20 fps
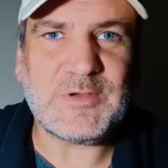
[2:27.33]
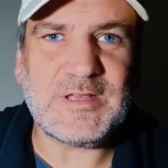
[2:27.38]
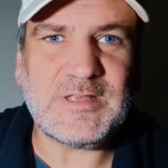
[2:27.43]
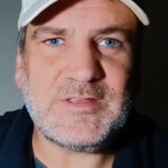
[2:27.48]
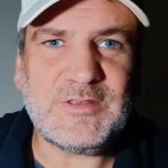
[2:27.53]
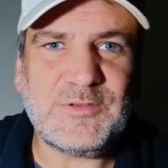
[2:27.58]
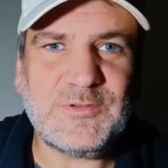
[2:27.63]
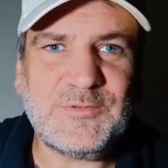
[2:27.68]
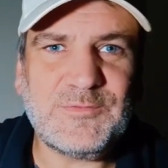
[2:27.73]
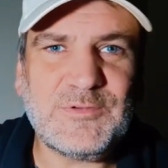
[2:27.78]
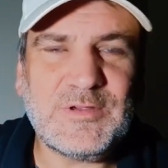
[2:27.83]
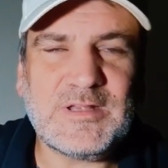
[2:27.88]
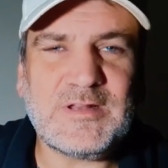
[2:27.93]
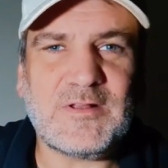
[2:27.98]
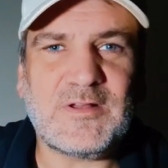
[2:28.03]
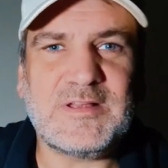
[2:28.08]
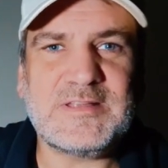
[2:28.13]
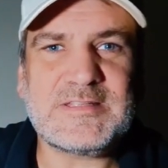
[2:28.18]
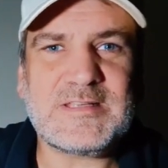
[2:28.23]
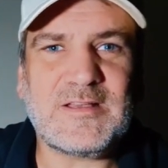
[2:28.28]
where you
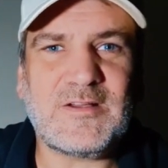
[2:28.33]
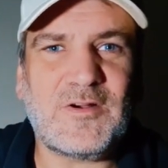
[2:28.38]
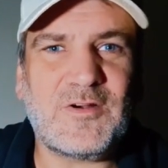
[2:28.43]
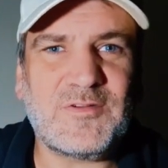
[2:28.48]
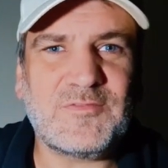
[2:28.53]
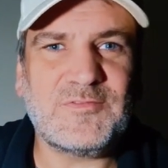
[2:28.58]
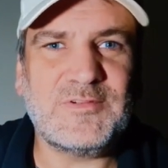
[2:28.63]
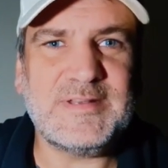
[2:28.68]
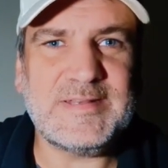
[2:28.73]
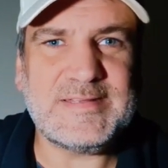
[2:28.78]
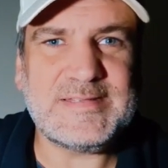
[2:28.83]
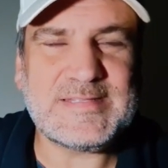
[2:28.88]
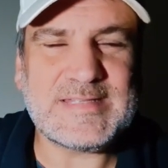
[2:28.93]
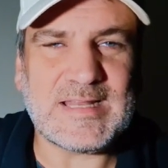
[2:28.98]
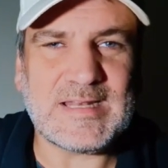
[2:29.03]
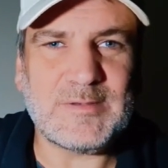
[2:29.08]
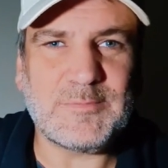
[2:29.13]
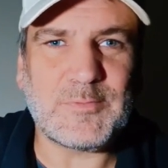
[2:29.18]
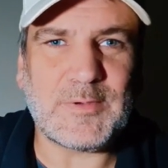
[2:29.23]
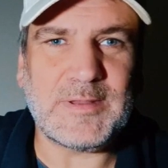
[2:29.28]
realise I can't really
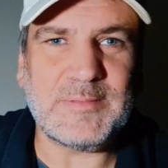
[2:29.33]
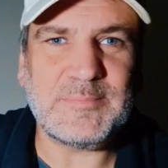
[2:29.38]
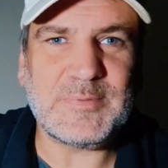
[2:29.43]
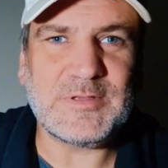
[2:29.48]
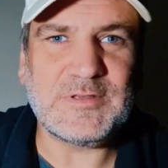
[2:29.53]
celebrate